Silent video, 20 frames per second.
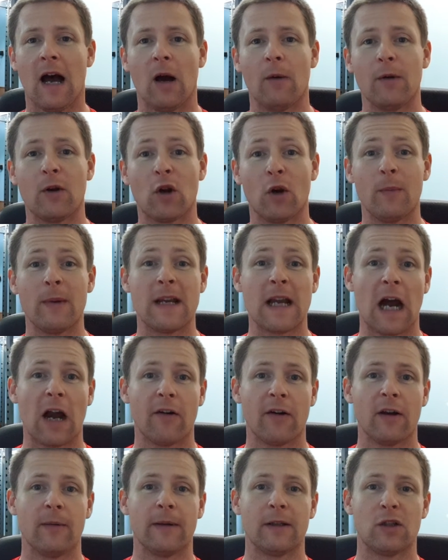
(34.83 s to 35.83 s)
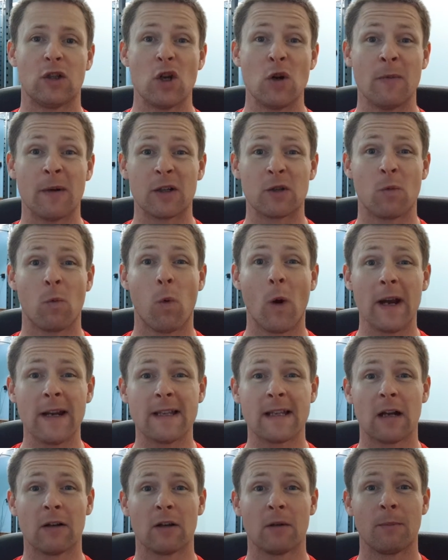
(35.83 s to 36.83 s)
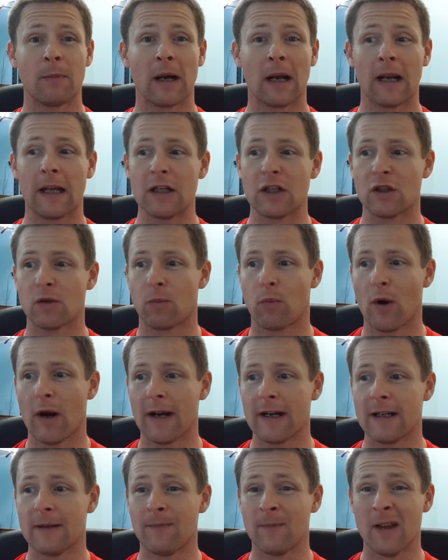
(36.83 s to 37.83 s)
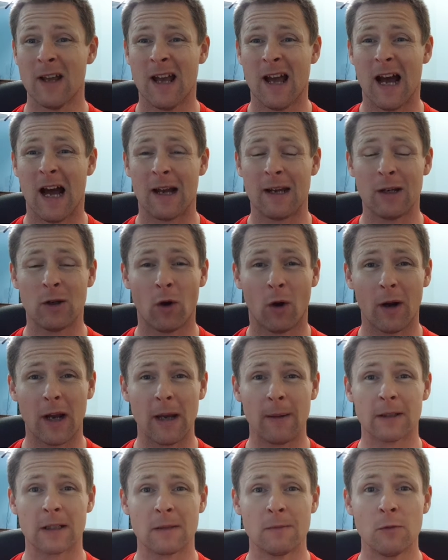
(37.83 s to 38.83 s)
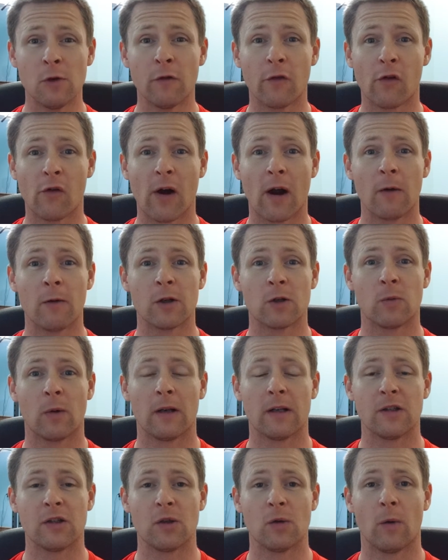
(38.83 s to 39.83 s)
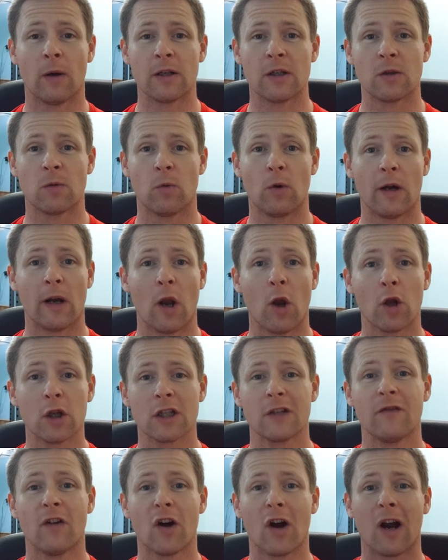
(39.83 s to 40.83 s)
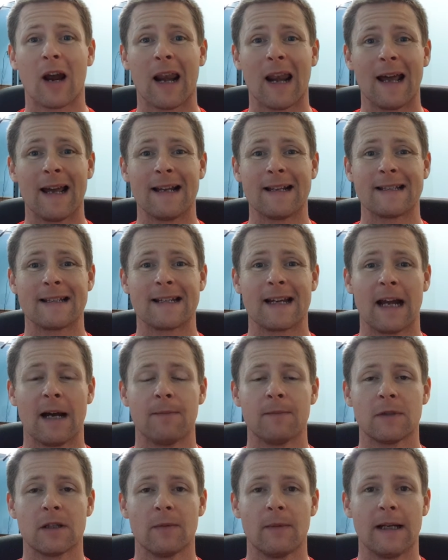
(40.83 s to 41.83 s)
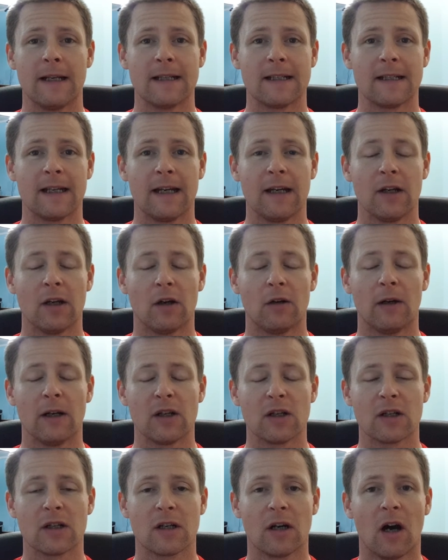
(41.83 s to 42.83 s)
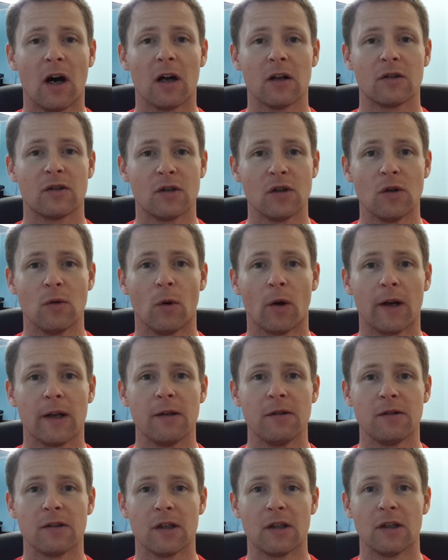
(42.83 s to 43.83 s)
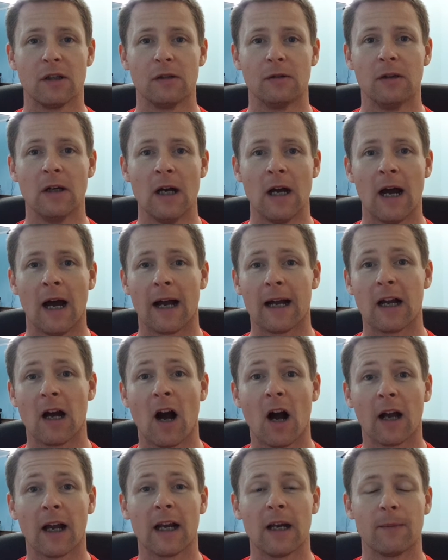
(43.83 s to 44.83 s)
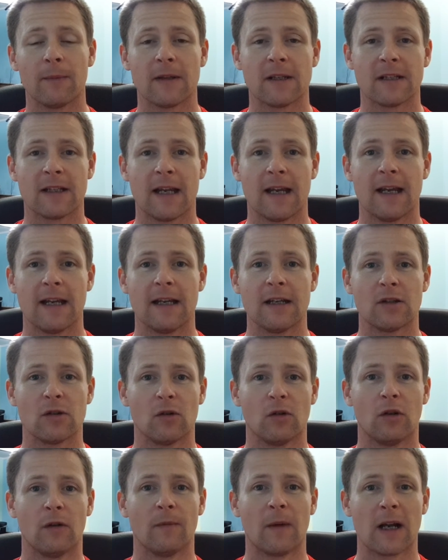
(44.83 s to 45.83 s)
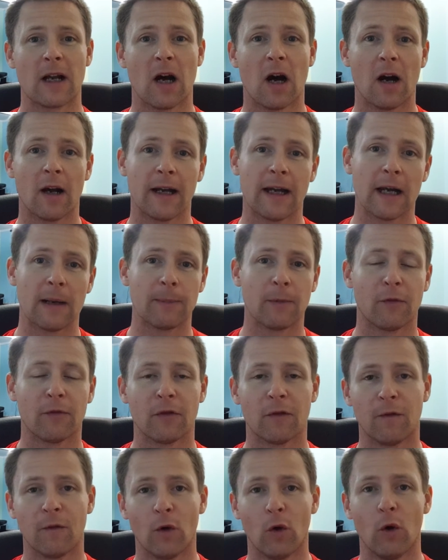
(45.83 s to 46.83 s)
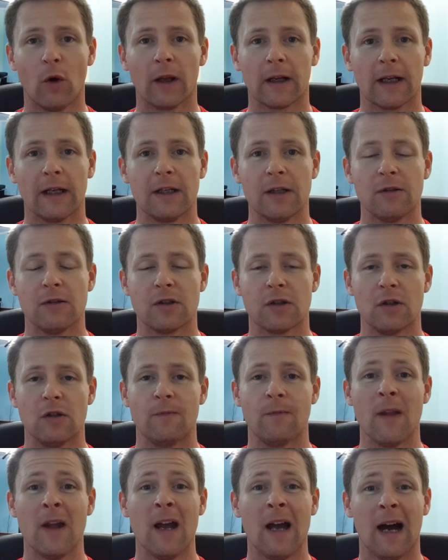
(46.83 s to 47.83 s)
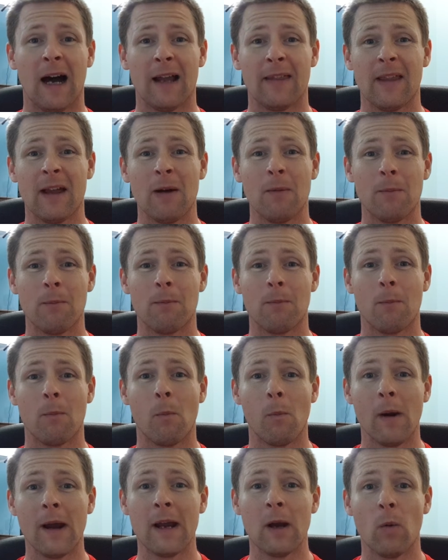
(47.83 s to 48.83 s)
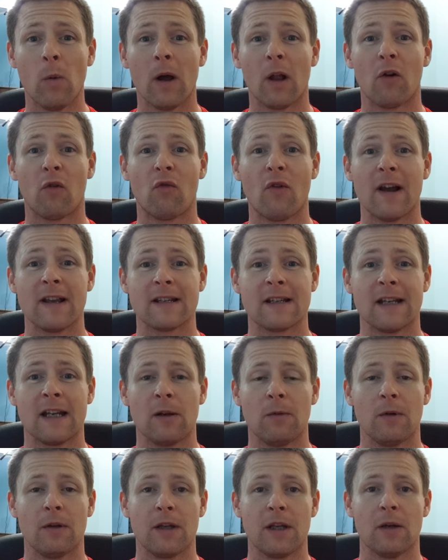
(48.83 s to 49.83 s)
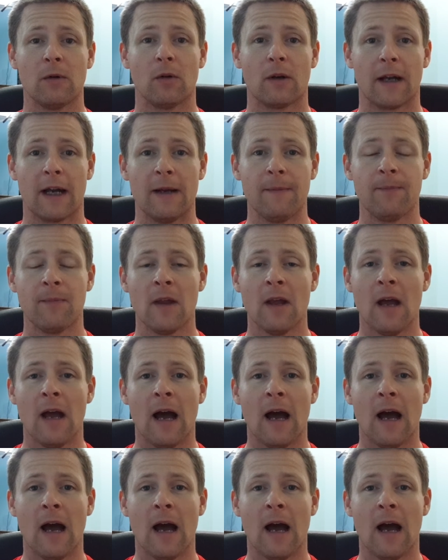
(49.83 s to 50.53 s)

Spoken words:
We could be carrying a bit too much weight down to middle-age spread. You're not able to move around as well as you once were. And lots of our clients come to me and say, I just can't do what I used to do. I can't get up the stairs, or I can't get up off the floor like I used to. And that may well resonate with you, okay?